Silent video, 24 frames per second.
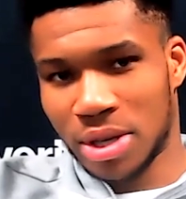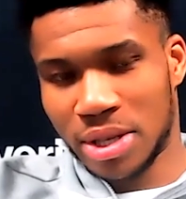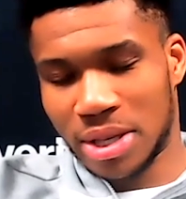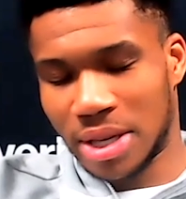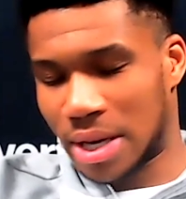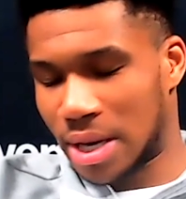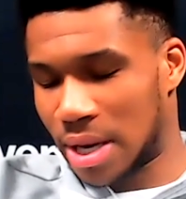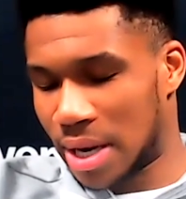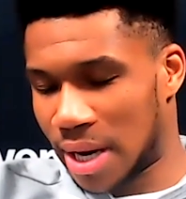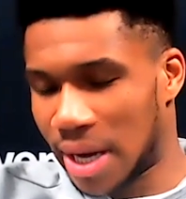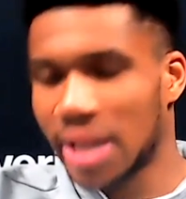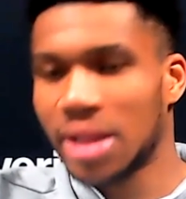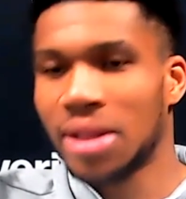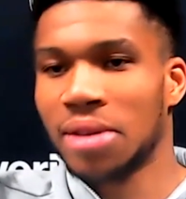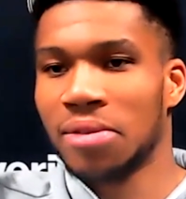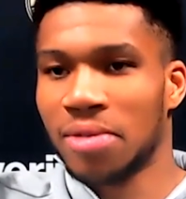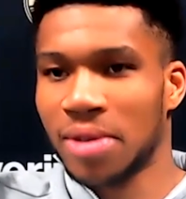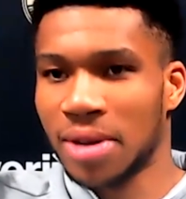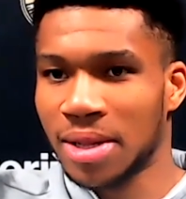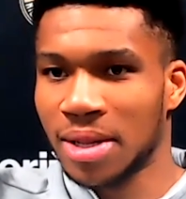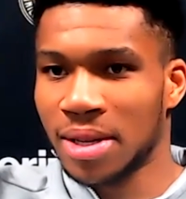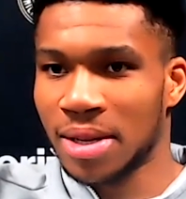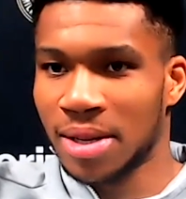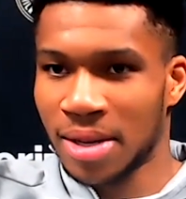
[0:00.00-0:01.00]
is a great
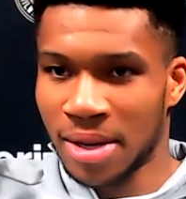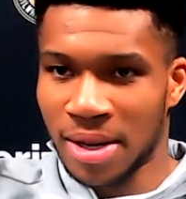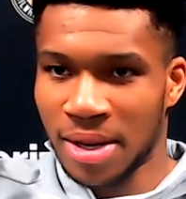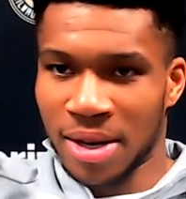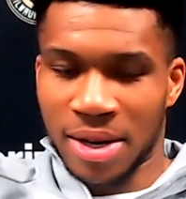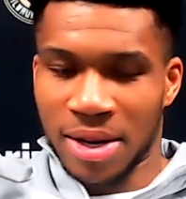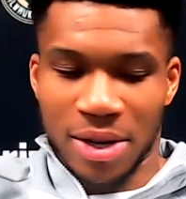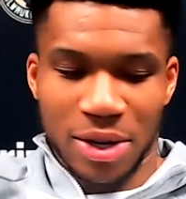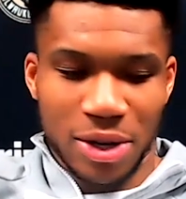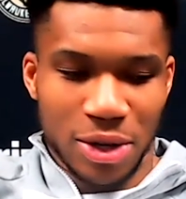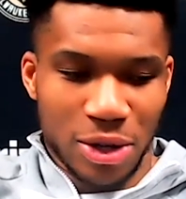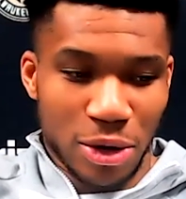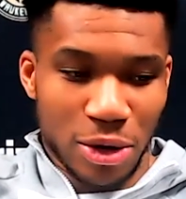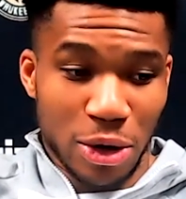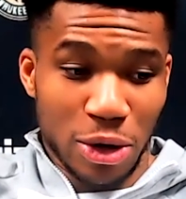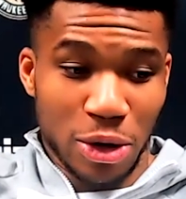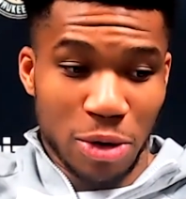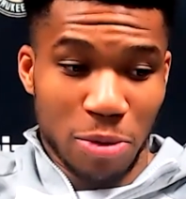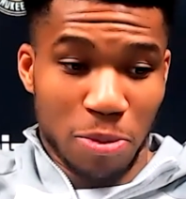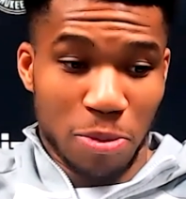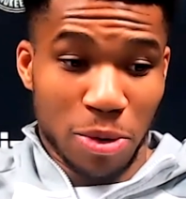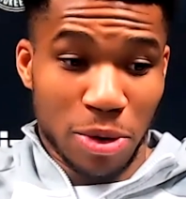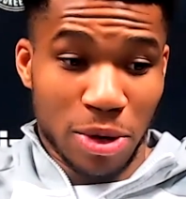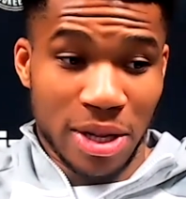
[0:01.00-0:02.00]
defender. You know, and
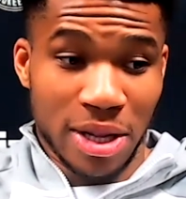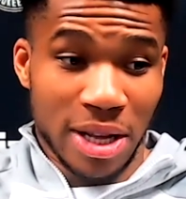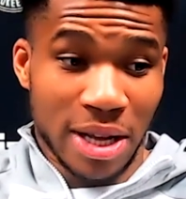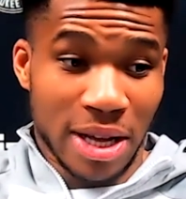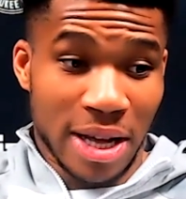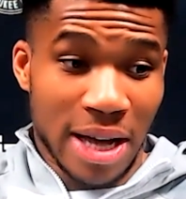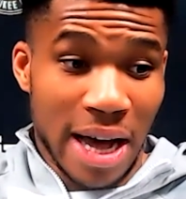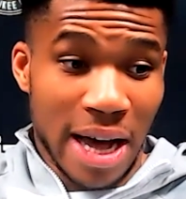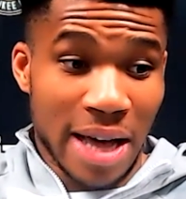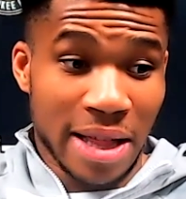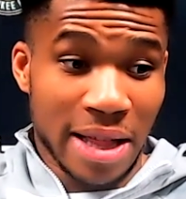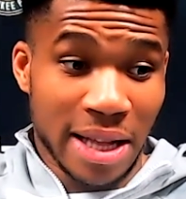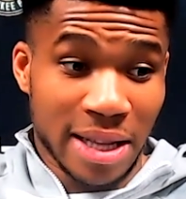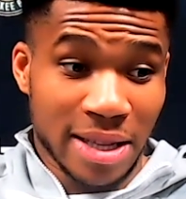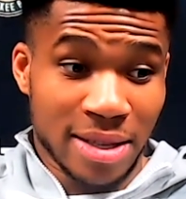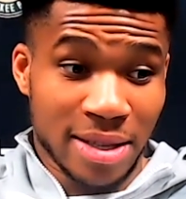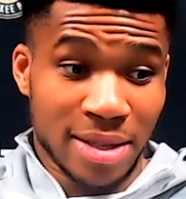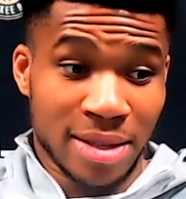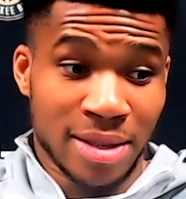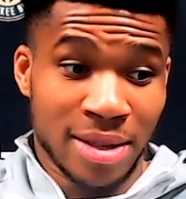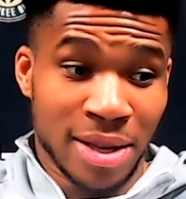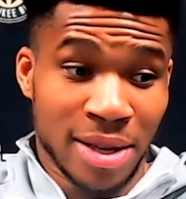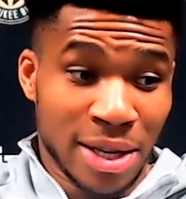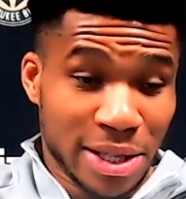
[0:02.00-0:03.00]
you put in a guy
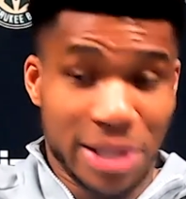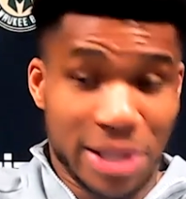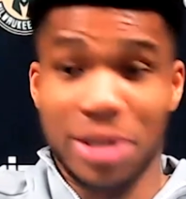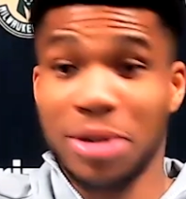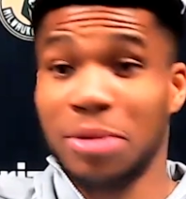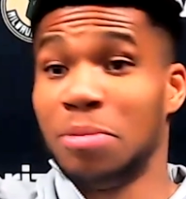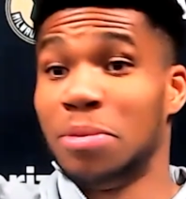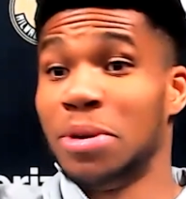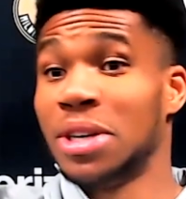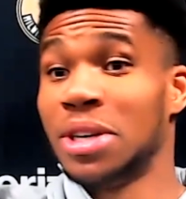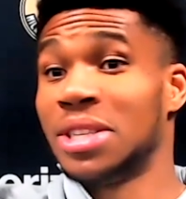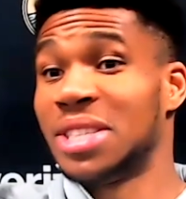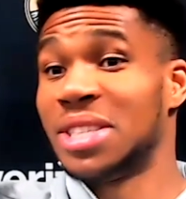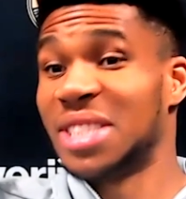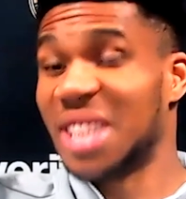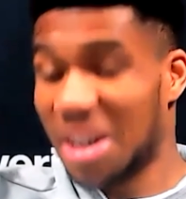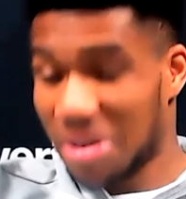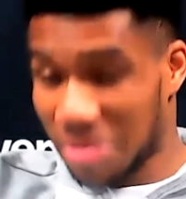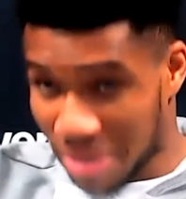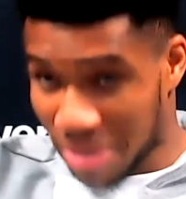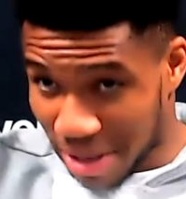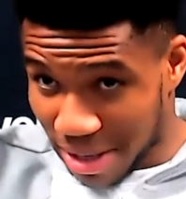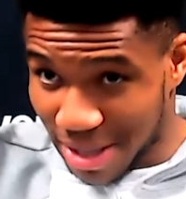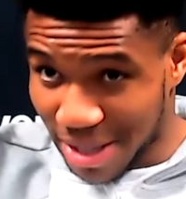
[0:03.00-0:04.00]
that's still brings
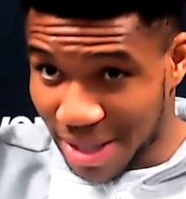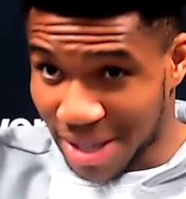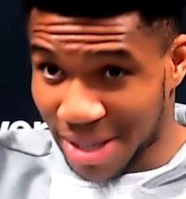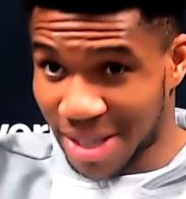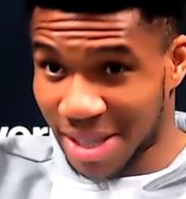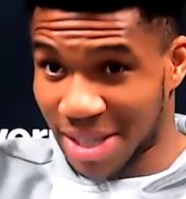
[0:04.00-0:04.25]
toughness.